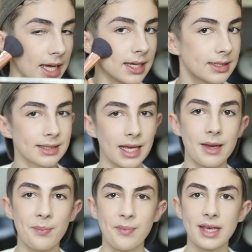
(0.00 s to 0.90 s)
this,
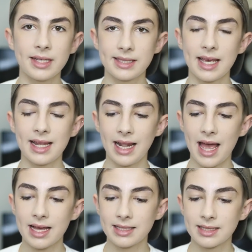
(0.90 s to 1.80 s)
it makes it
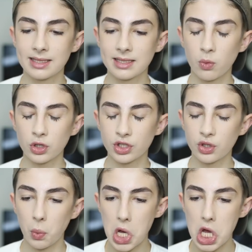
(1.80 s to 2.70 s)
less, what's
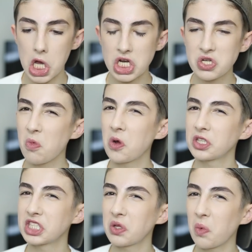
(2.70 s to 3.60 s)
the word?
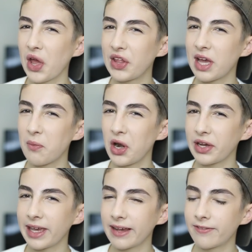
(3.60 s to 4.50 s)
What's the word that we're
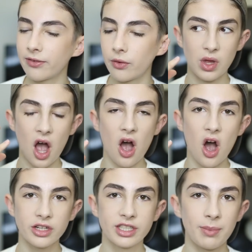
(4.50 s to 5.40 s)
looking for?
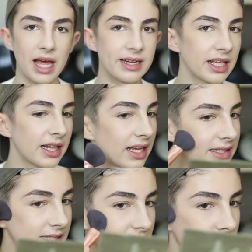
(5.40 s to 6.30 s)
Hard to blend and
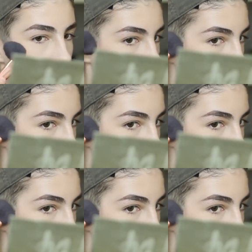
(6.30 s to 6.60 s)
less like